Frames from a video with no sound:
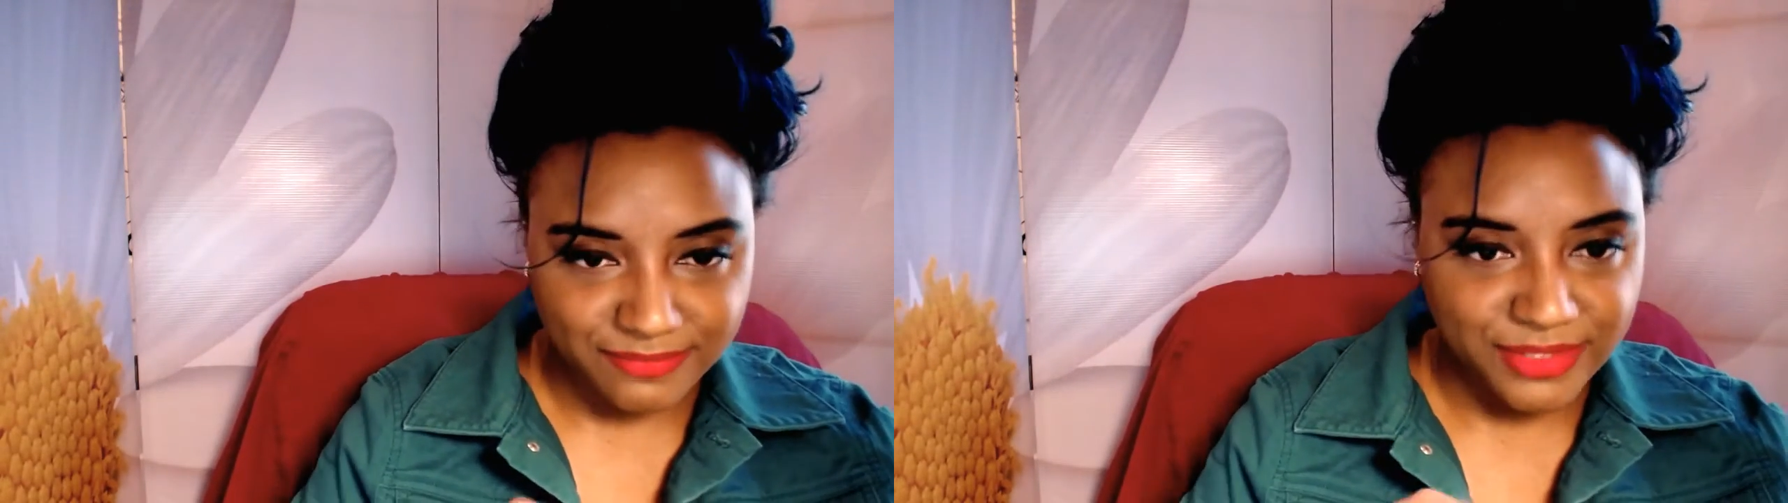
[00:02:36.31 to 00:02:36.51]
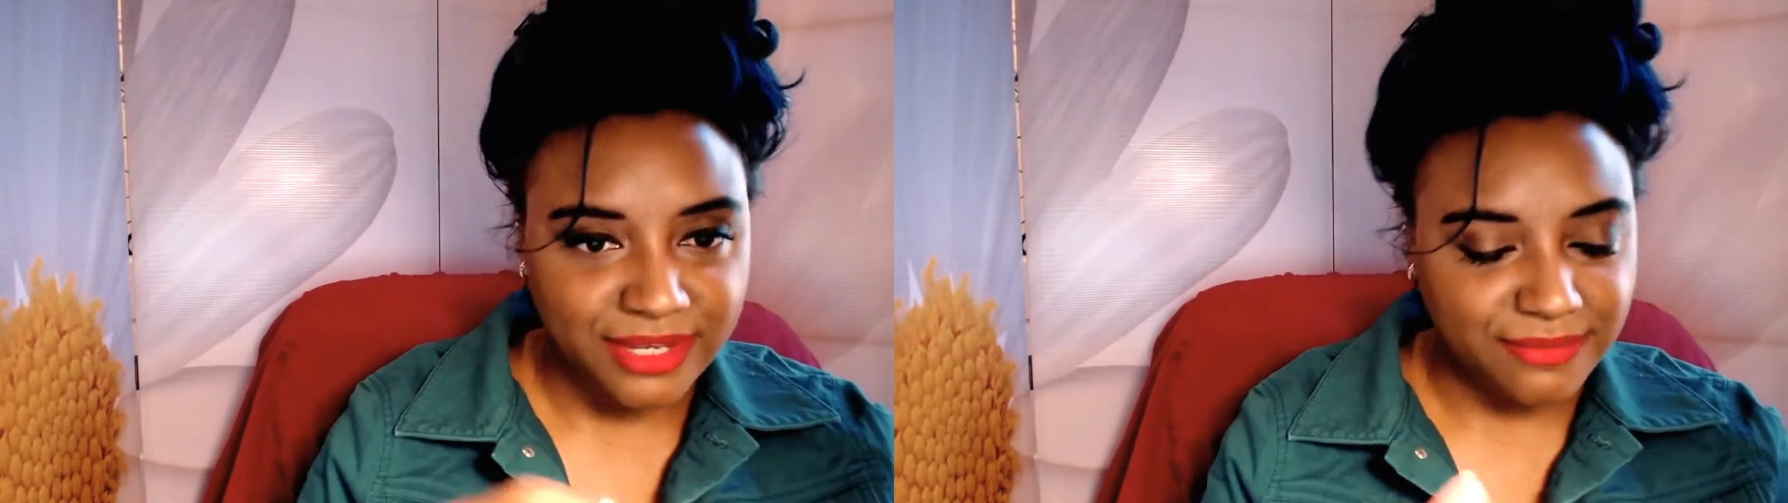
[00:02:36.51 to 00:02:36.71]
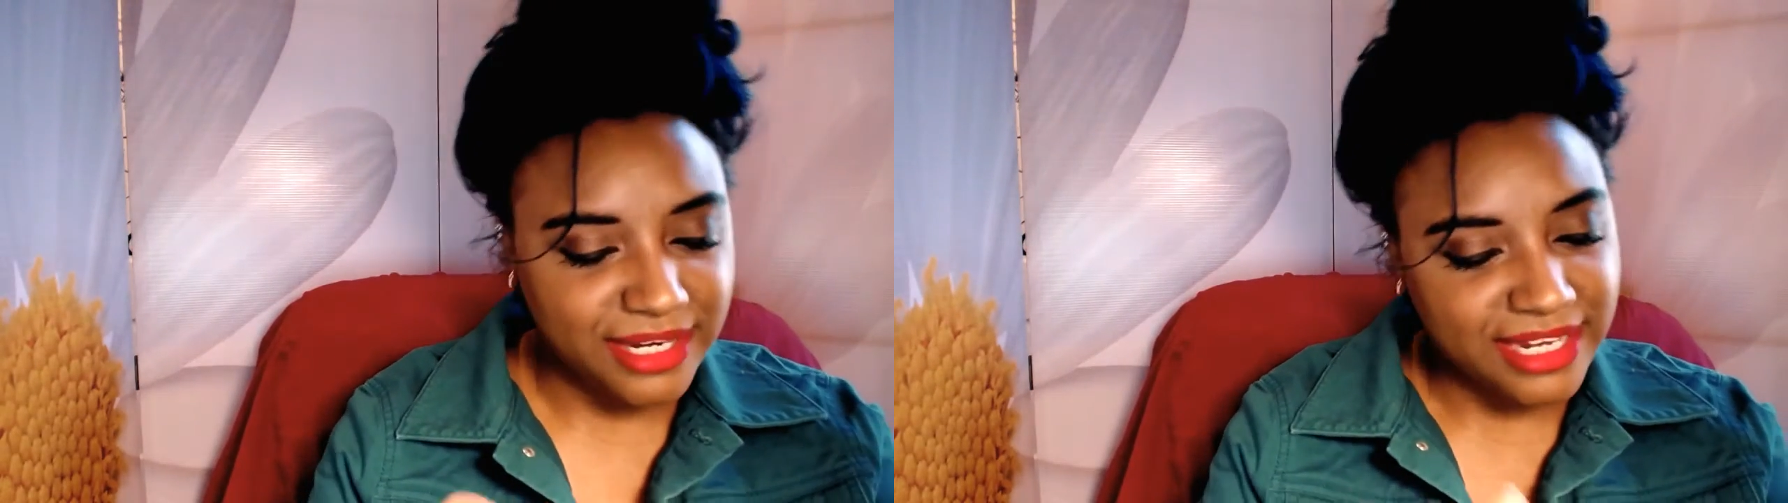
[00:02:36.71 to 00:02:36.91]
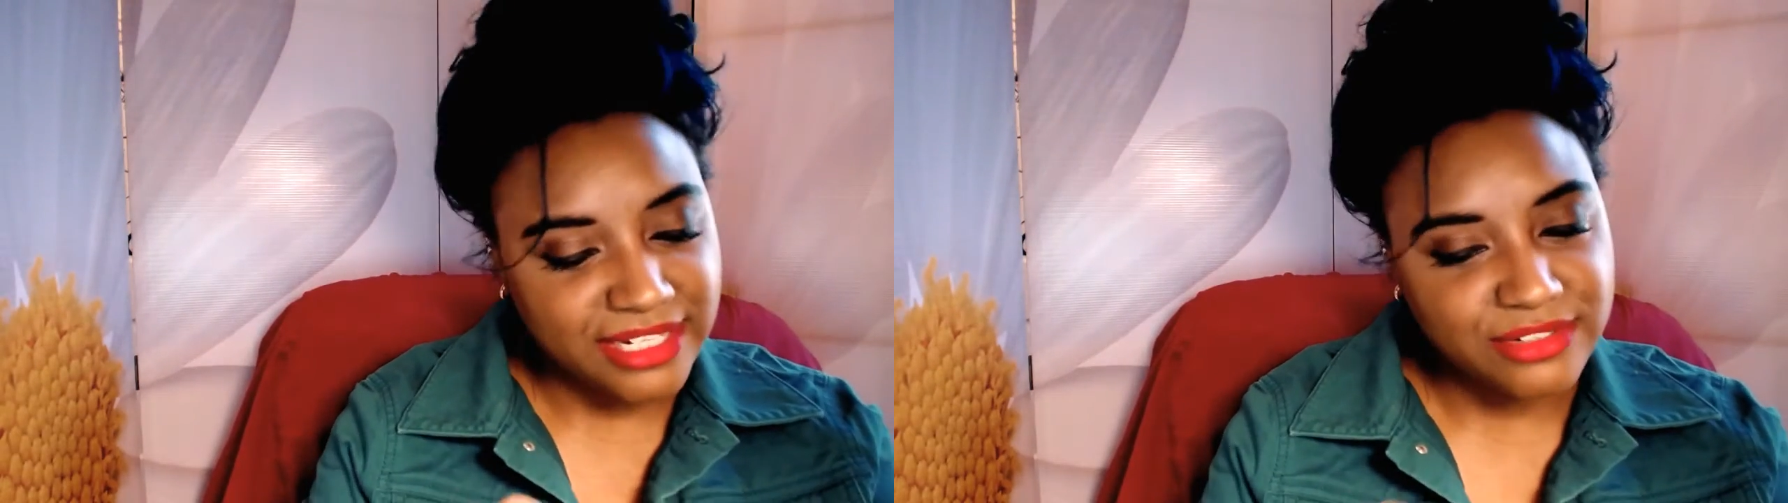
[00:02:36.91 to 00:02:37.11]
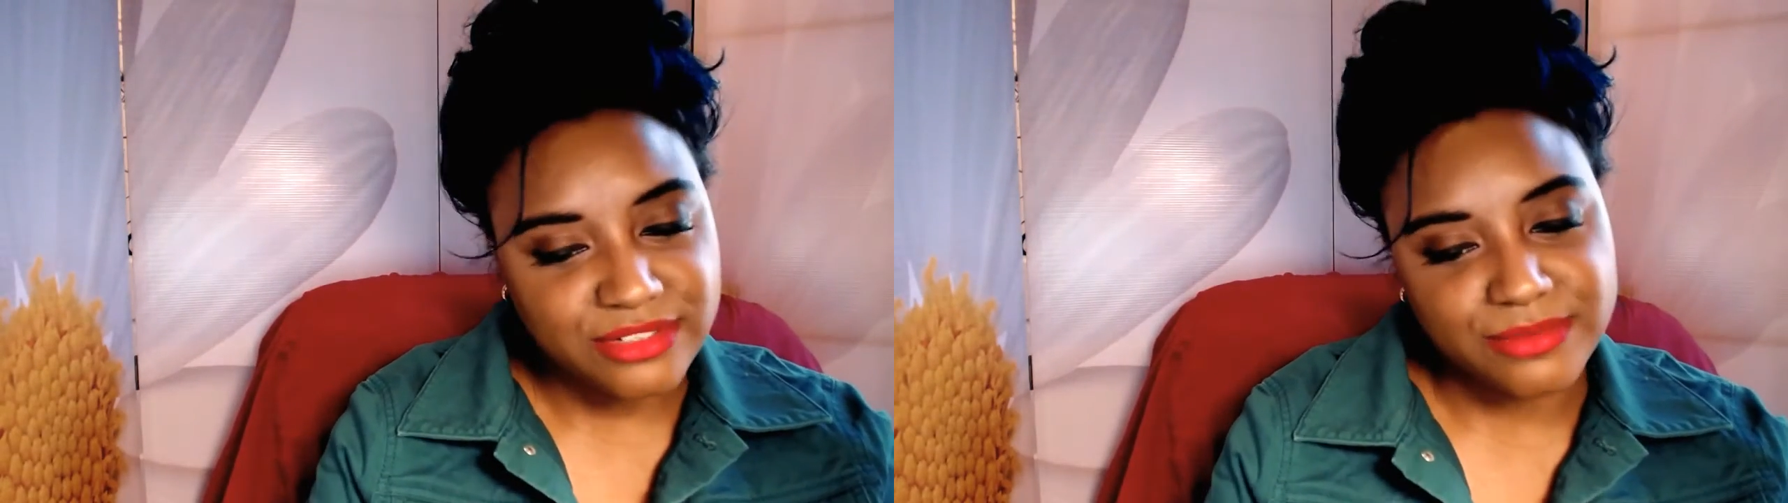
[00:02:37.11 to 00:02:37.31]
Okay, wait, I
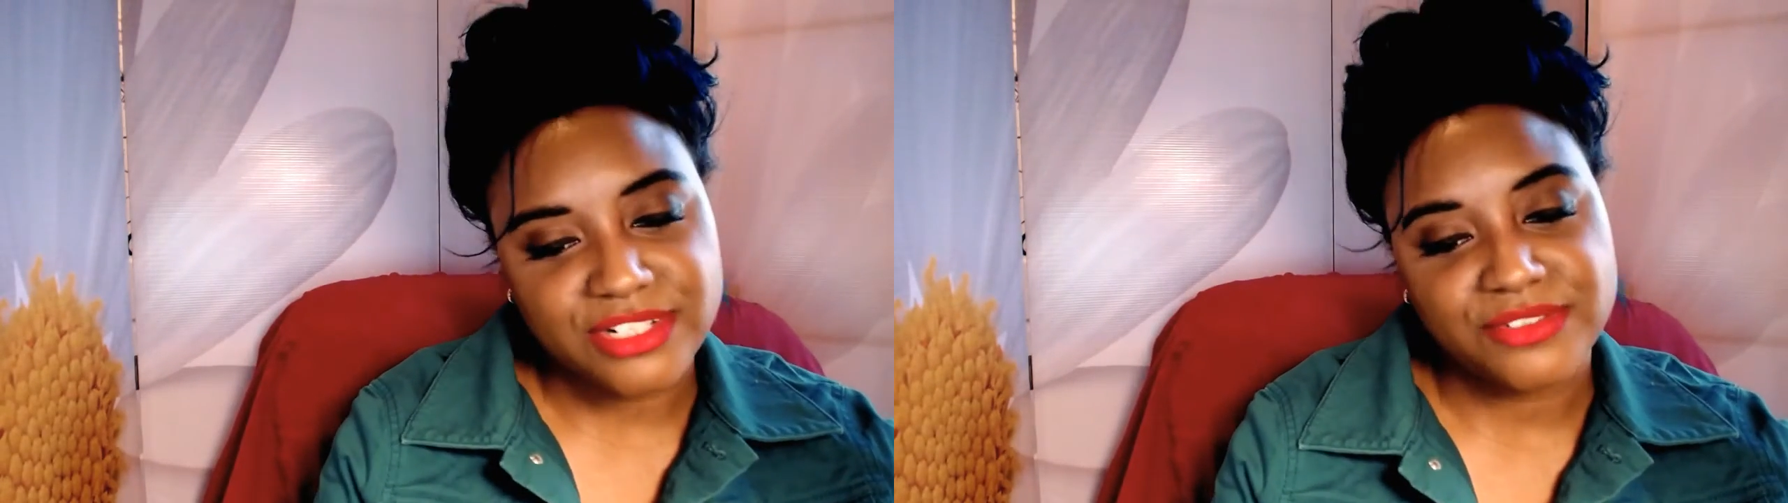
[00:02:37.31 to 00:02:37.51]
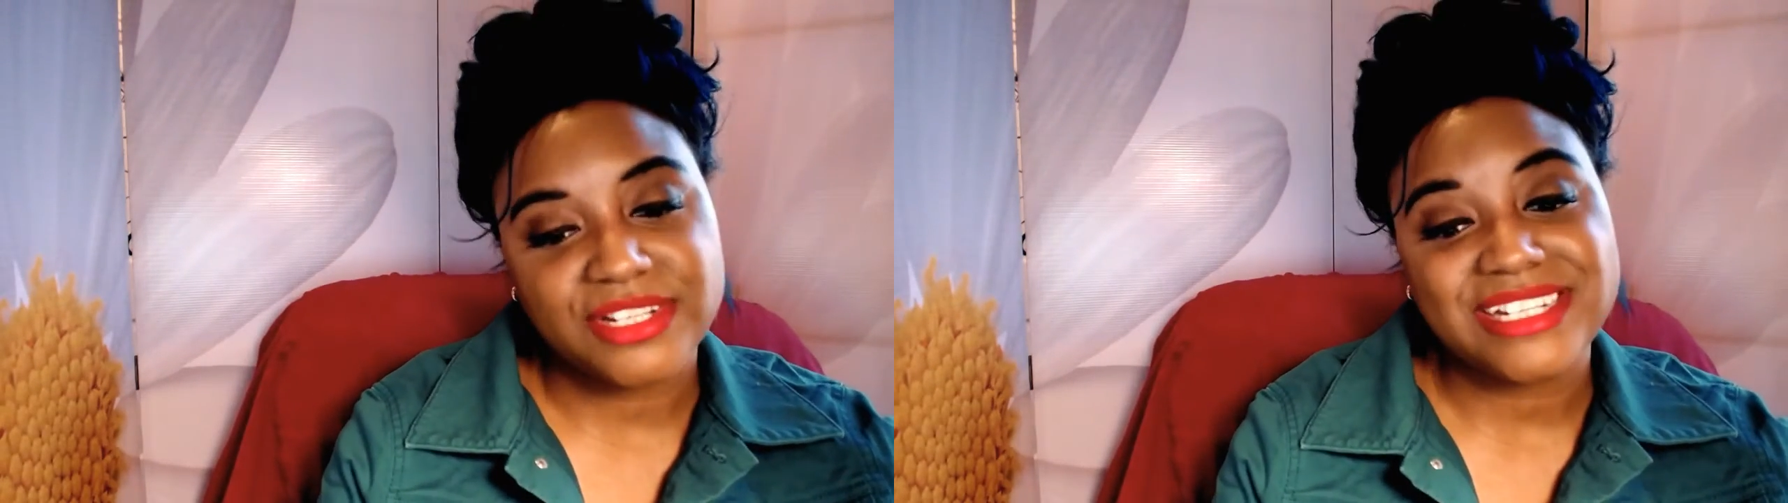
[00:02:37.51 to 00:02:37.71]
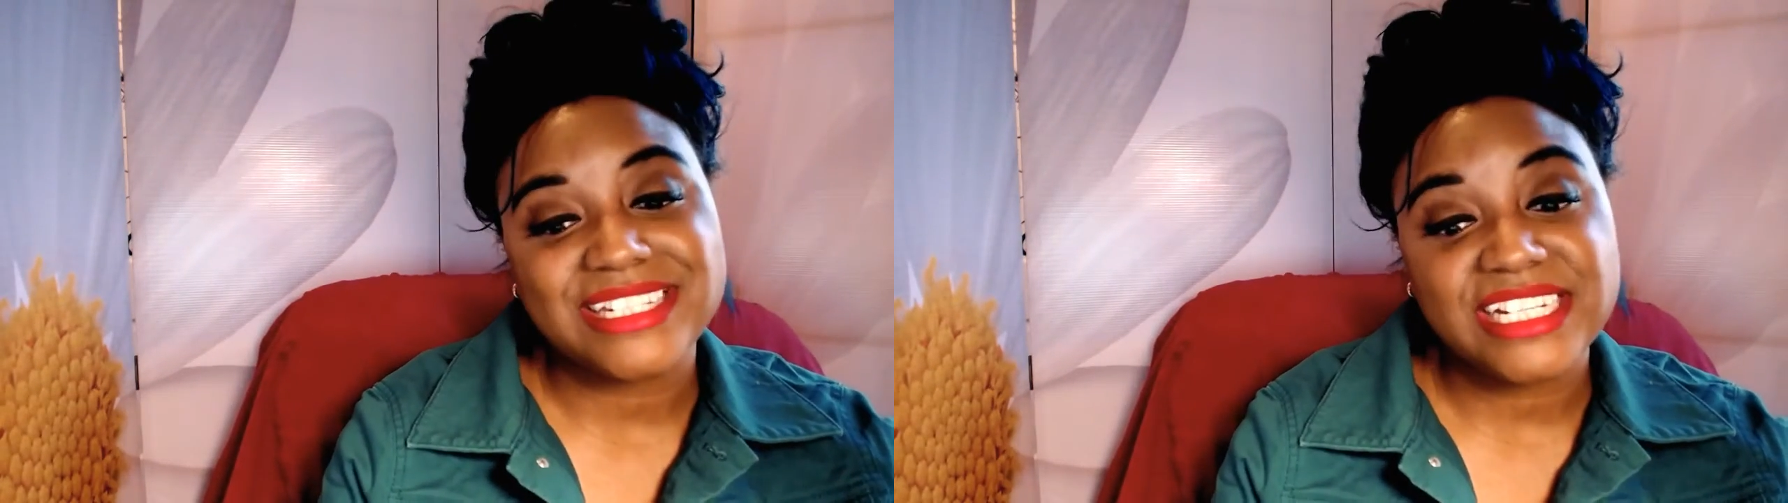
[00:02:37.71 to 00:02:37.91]
can do a swatch for you guys.